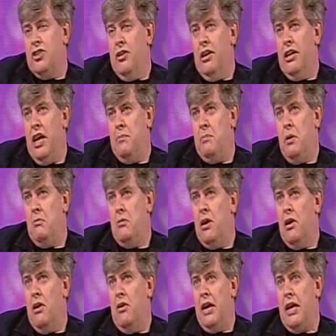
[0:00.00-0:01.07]
try and get people
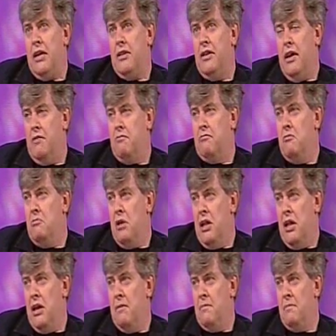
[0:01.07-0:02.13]
to like the
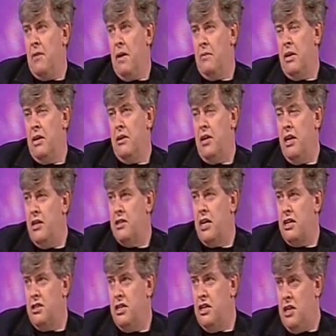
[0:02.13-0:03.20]
unfamiliar. I mean, kids
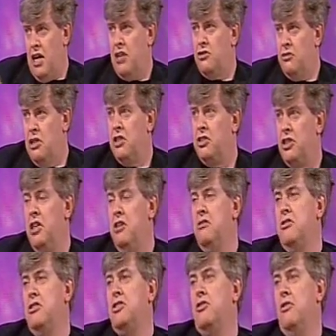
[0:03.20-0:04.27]
actually are naturally
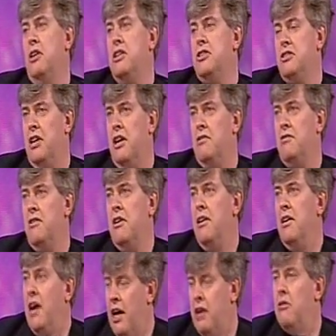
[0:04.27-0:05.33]
attuned to trying stuff.
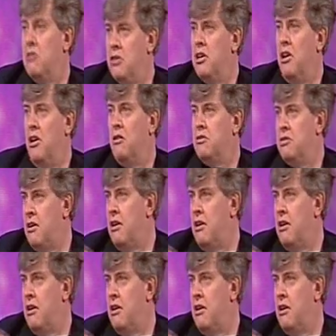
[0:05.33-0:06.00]
Adults aren't.